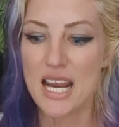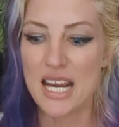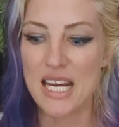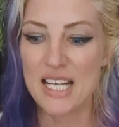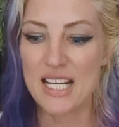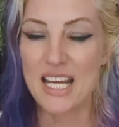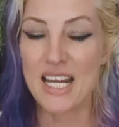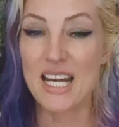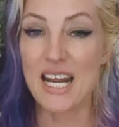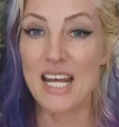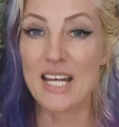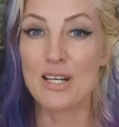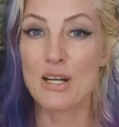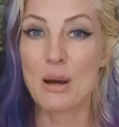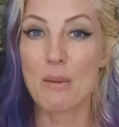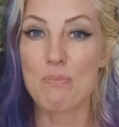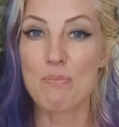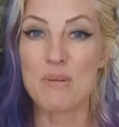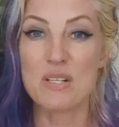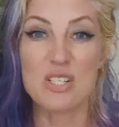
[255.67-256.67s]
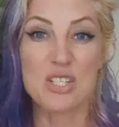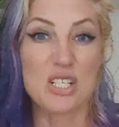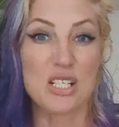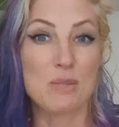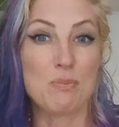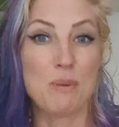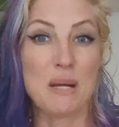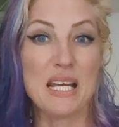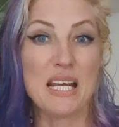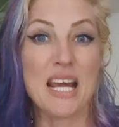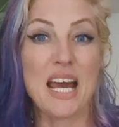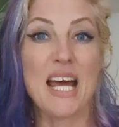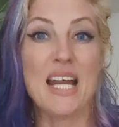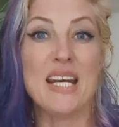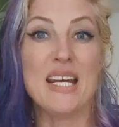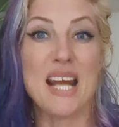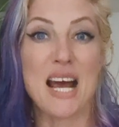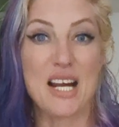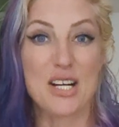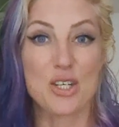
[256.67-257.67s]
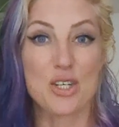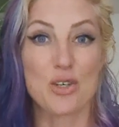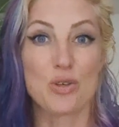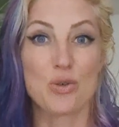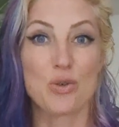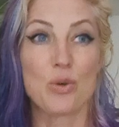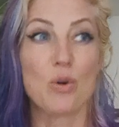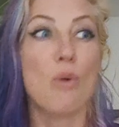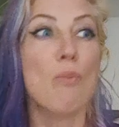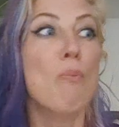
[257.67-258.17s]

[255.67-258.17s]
it can end up just being a natural,